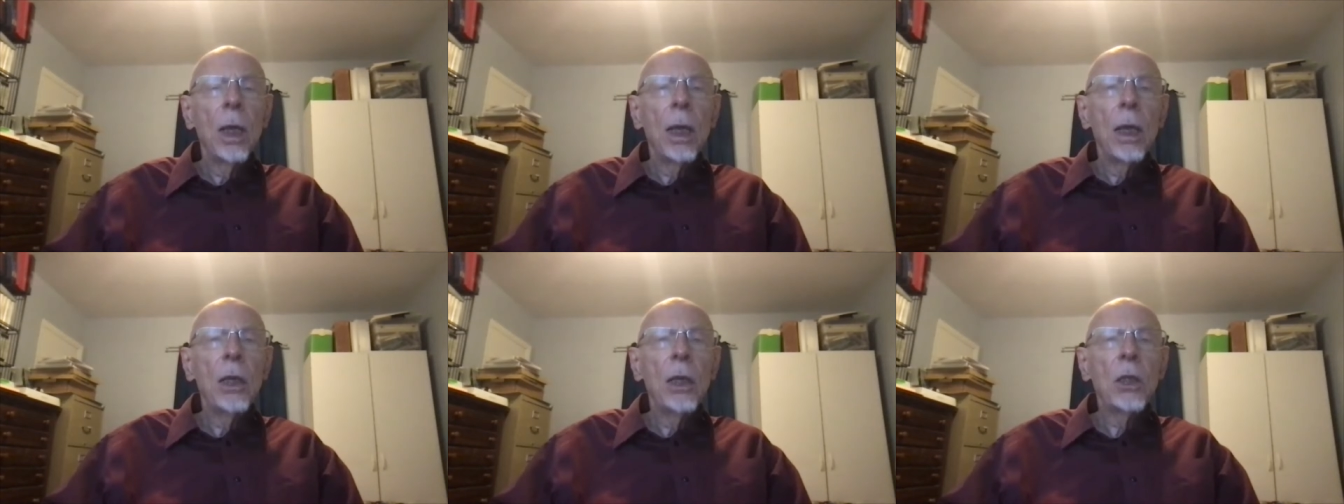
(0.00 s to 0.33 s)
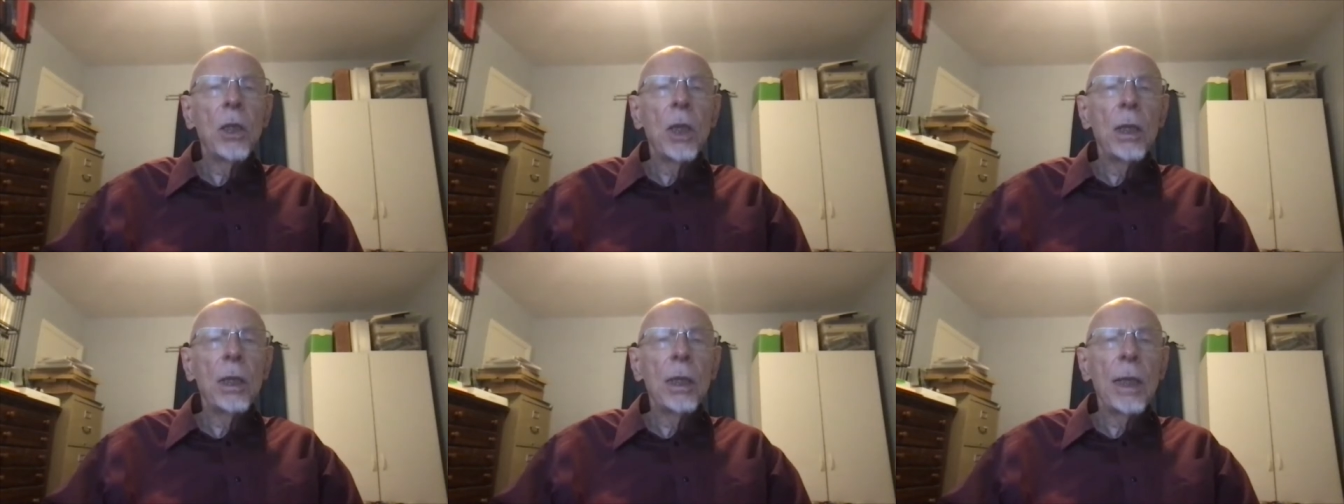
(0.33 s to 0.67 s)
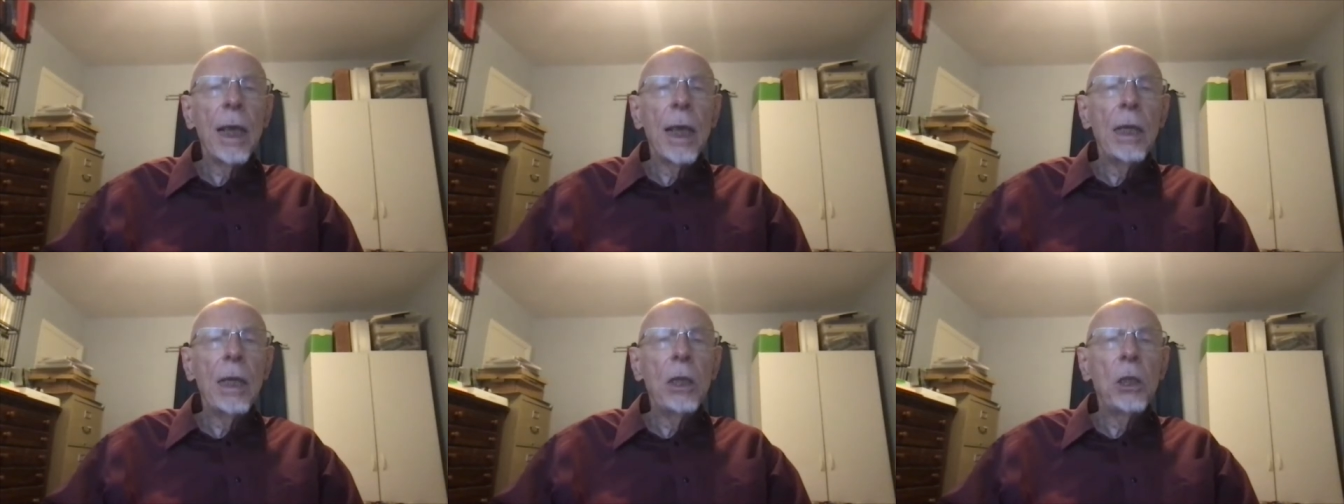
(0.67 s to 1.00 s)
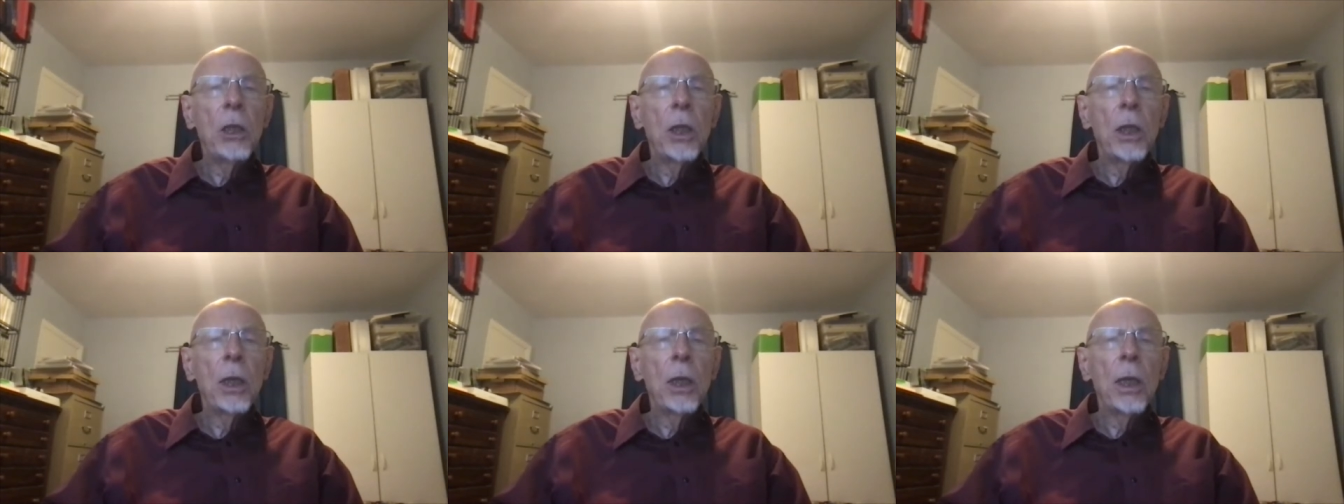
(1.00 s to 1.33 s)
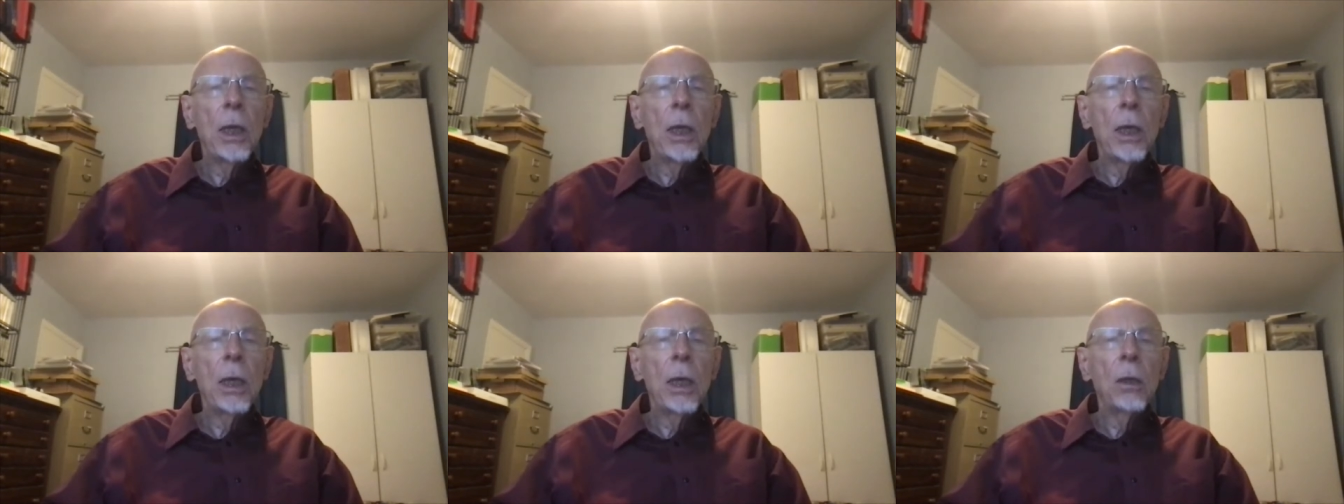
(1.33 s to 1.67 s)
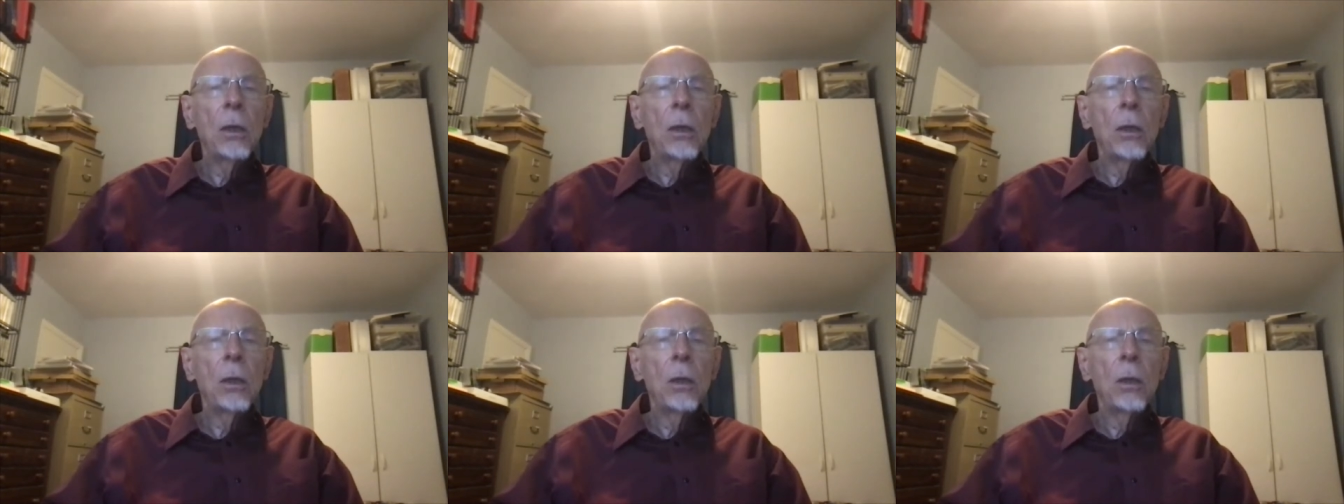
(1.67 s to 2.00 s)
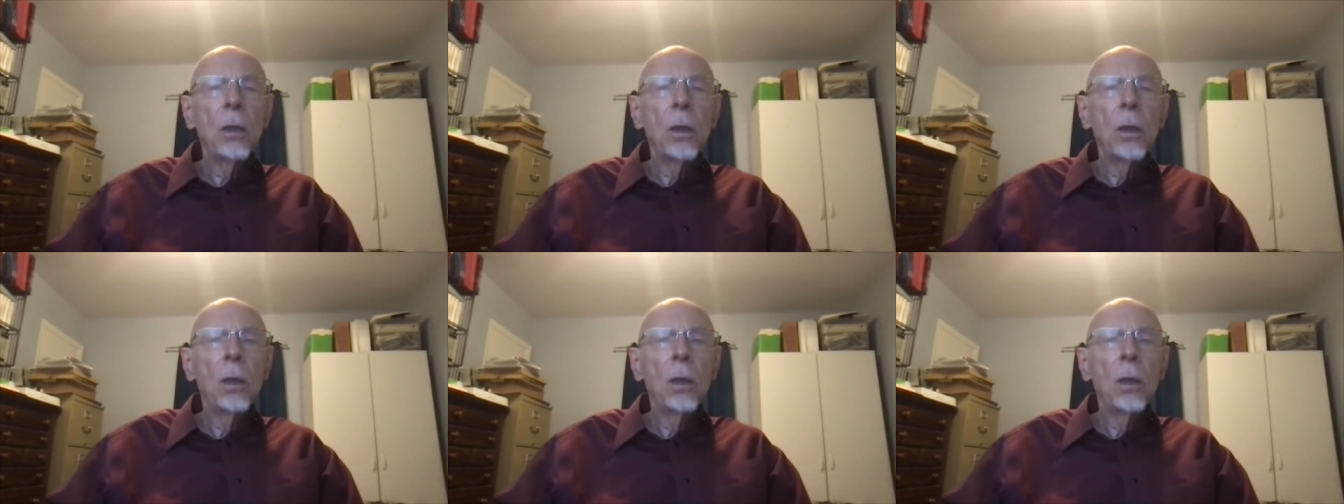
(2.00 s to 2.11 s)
is engaging in